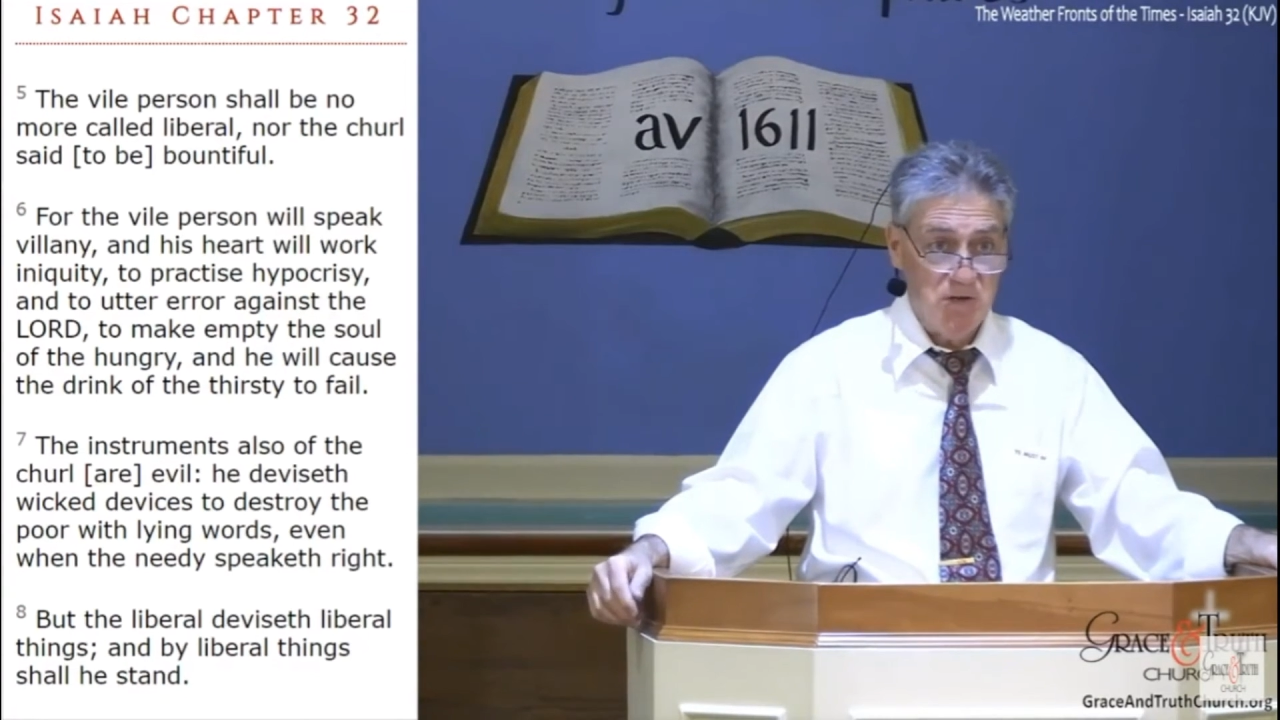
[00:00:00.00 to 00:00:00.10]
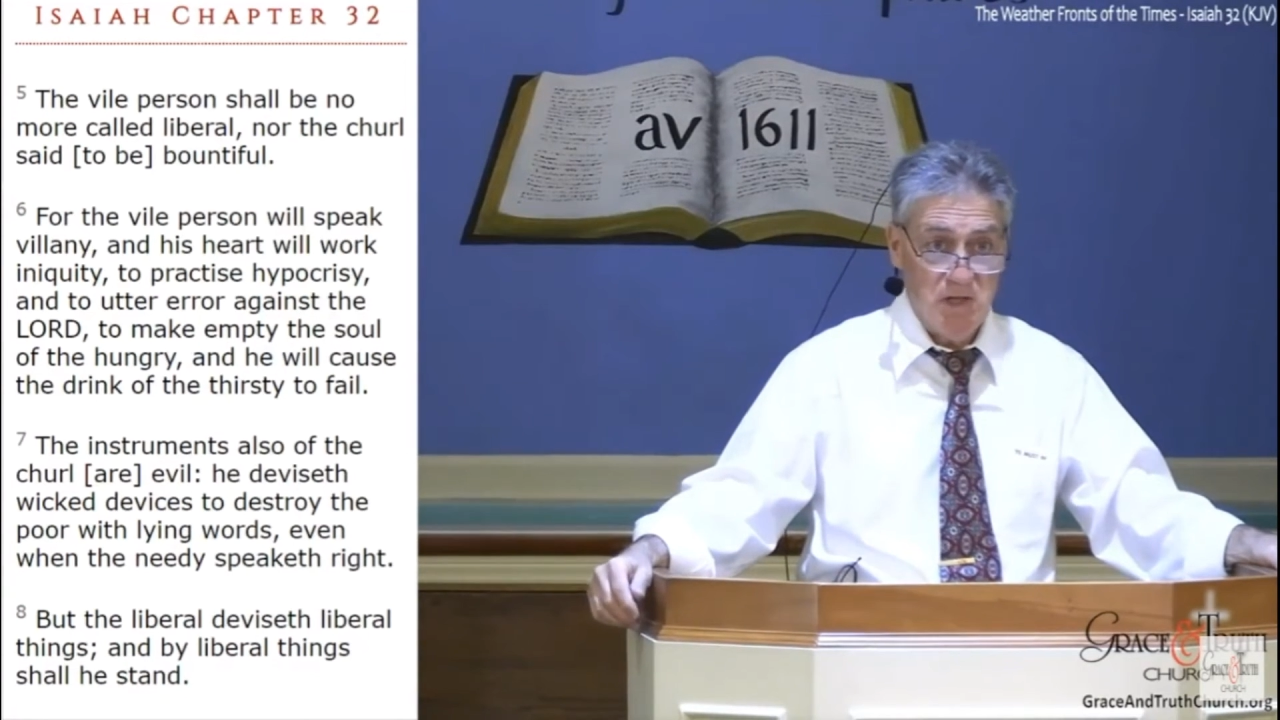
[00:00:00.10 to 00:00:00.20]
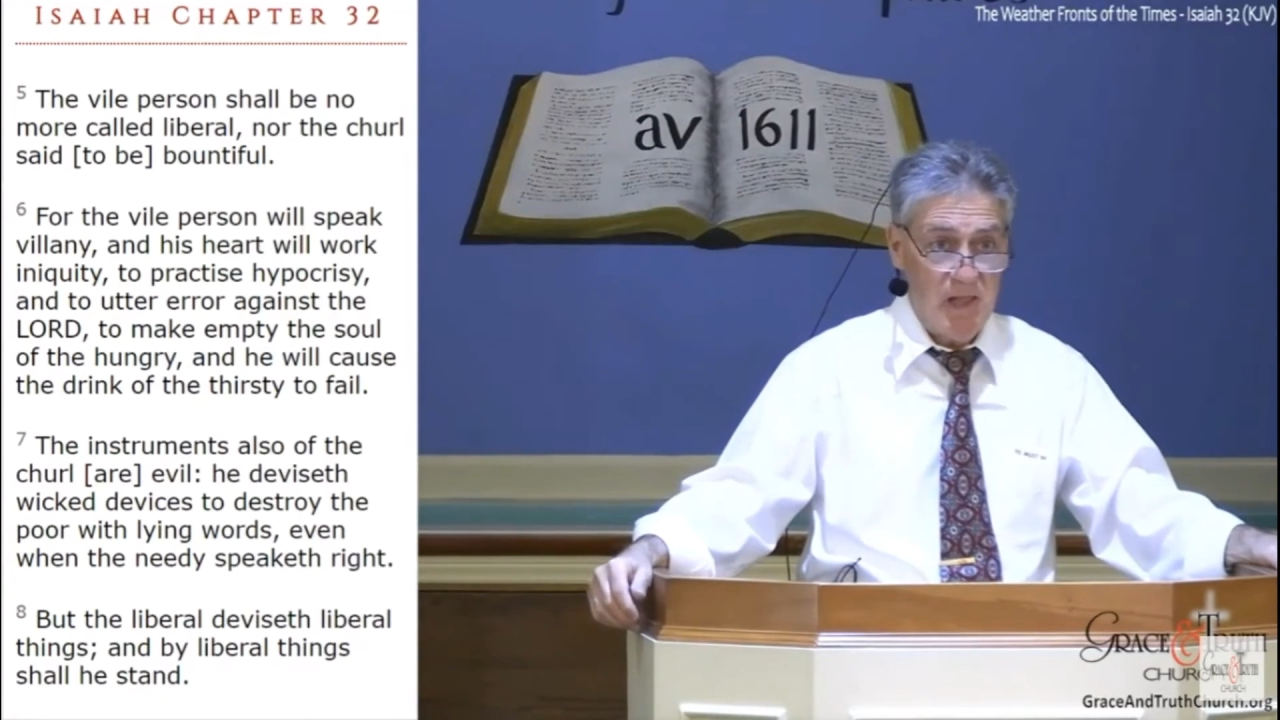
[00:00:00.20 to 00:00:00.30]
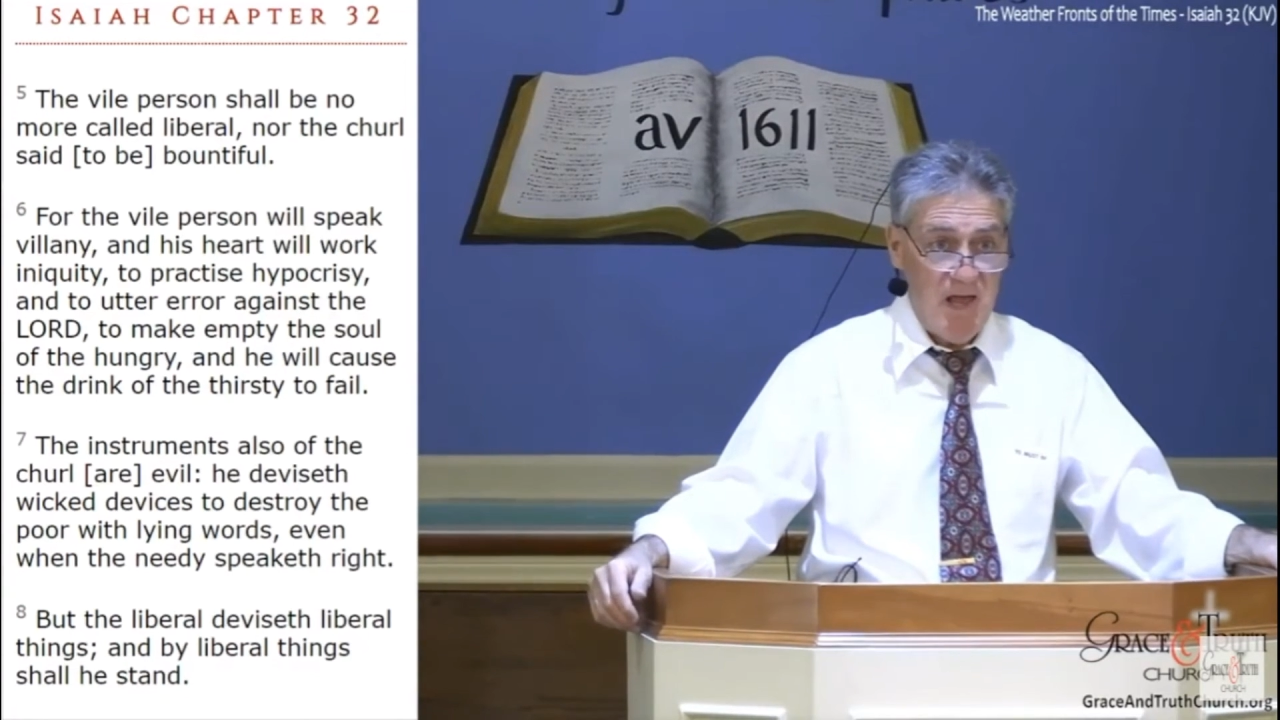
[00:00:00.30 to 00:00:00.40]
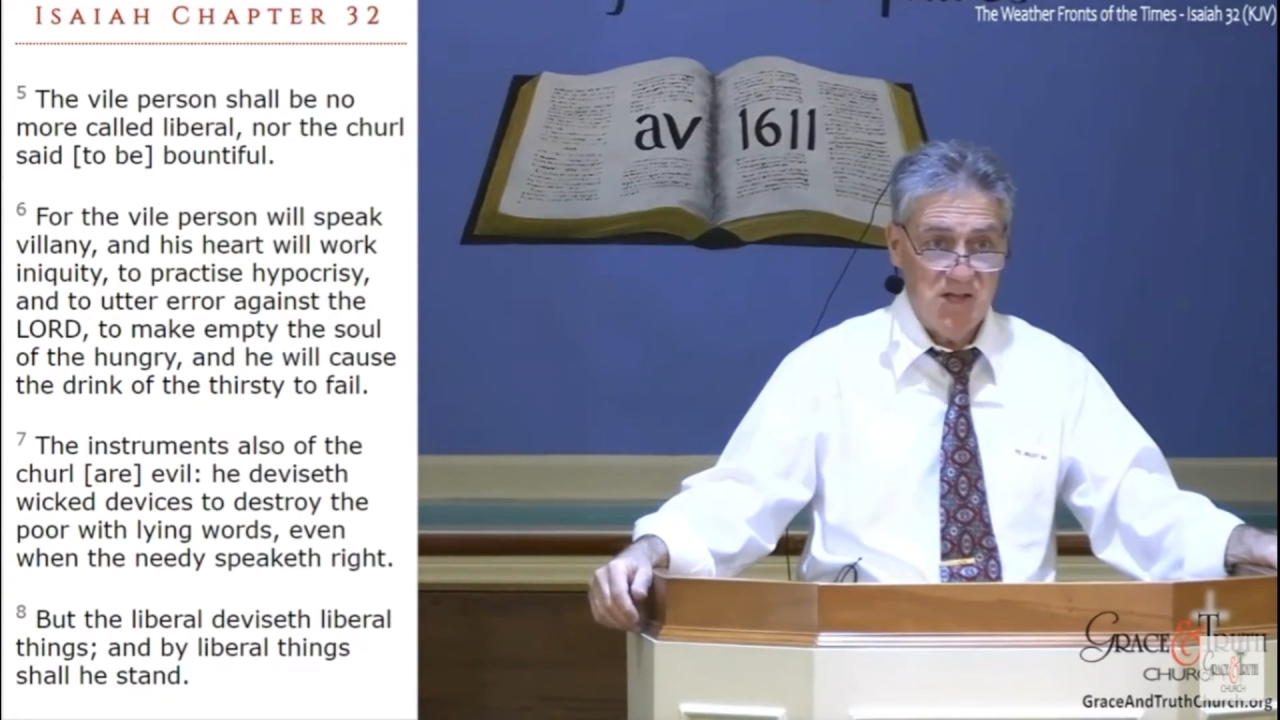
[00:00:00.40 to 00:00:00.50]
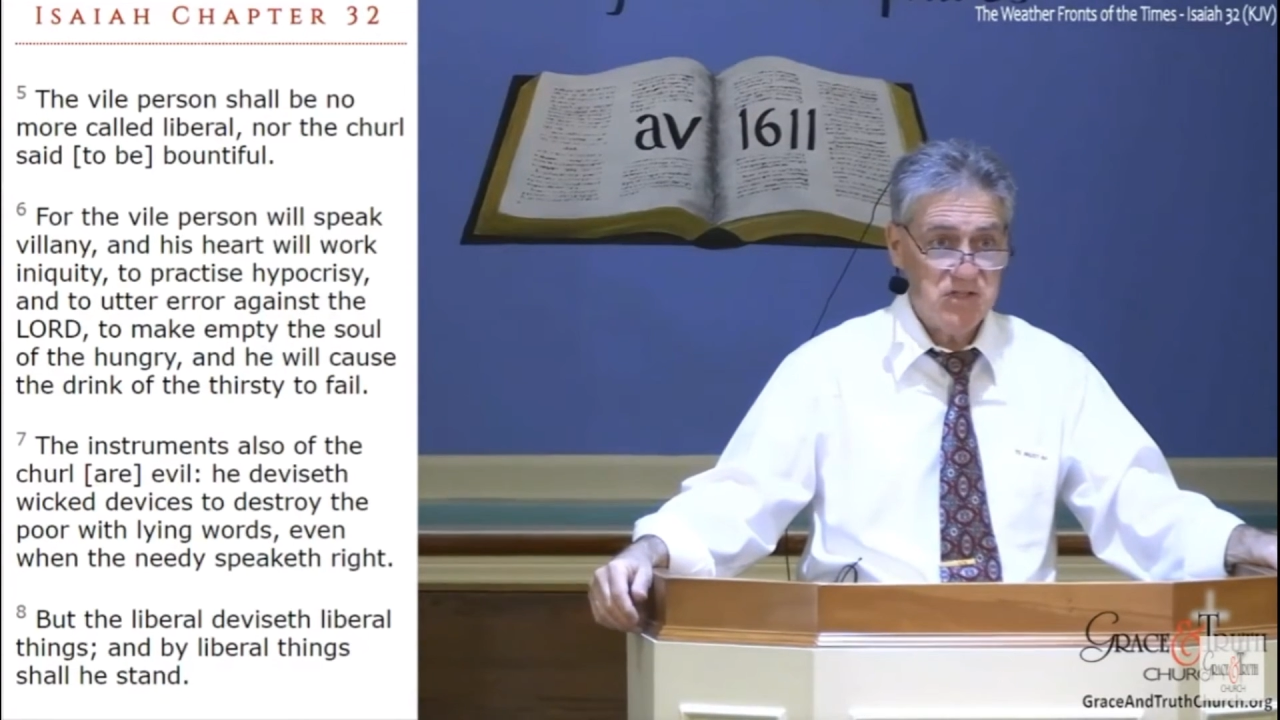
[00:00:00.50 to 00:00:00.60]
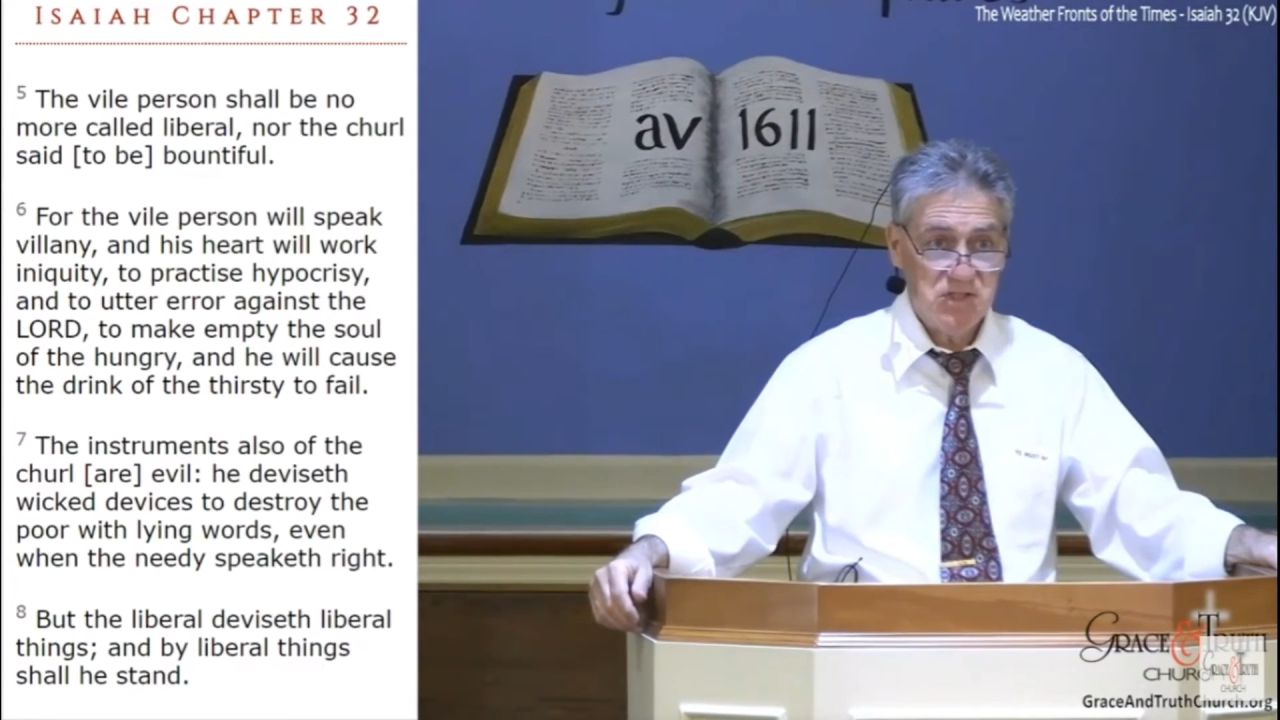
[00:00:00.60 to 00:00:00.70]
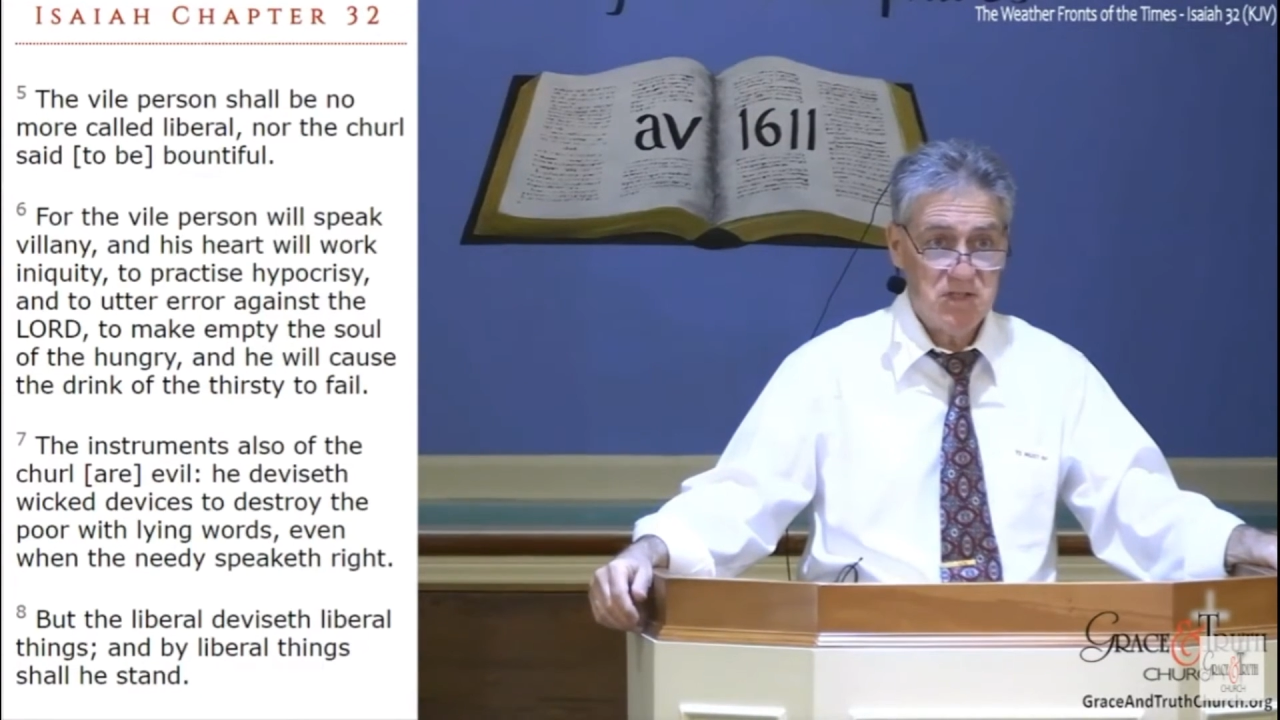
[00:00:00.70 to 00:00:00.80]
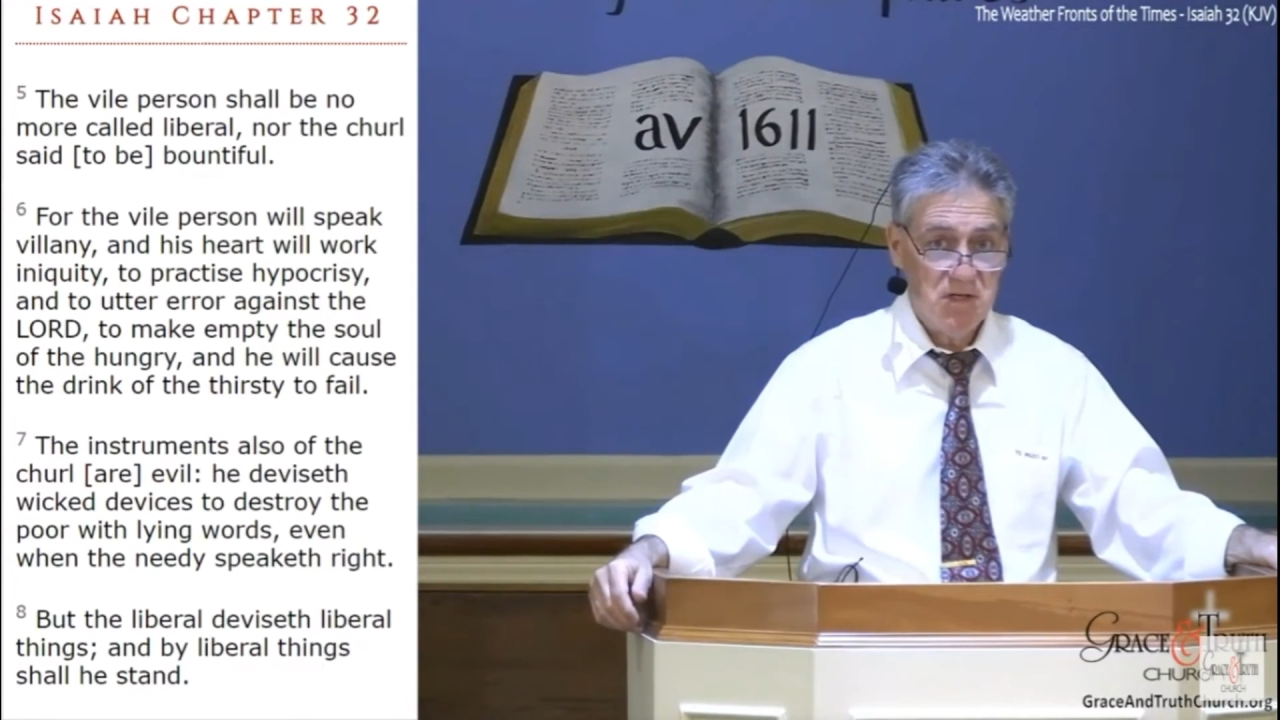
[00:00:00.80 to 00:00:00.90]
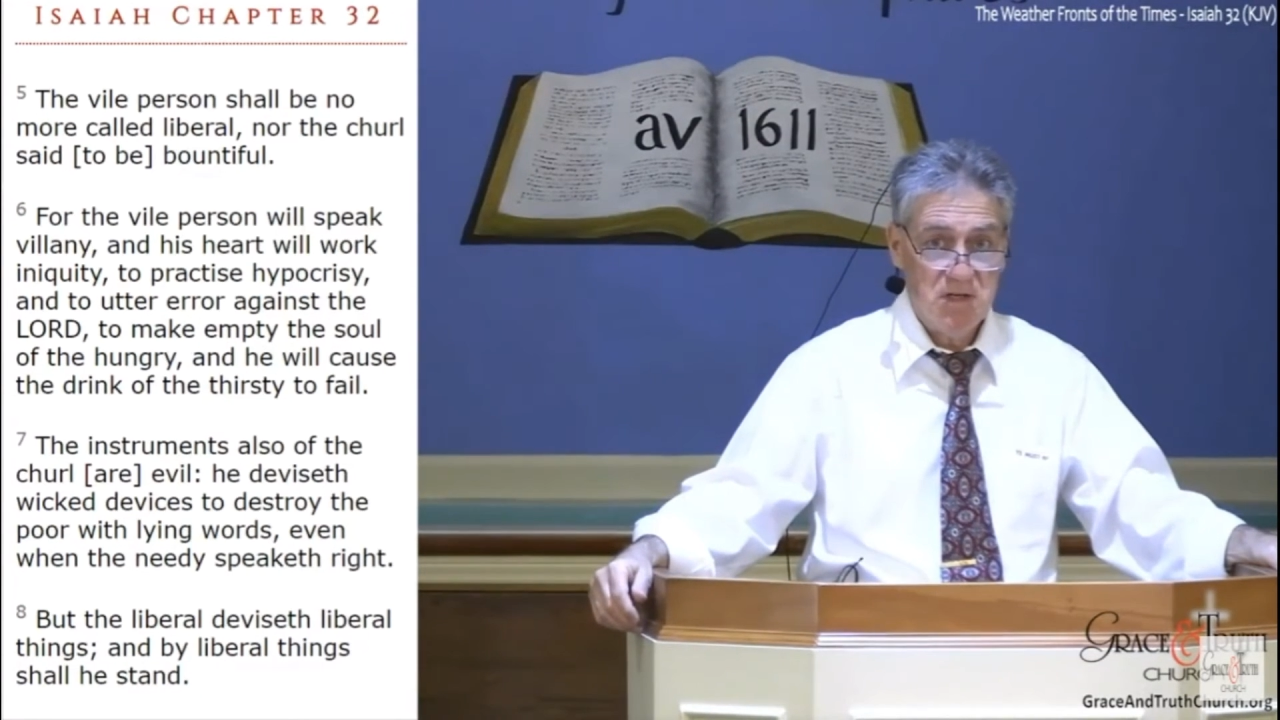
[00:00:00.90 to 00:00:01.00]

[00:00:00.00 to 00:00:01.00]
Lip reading: class.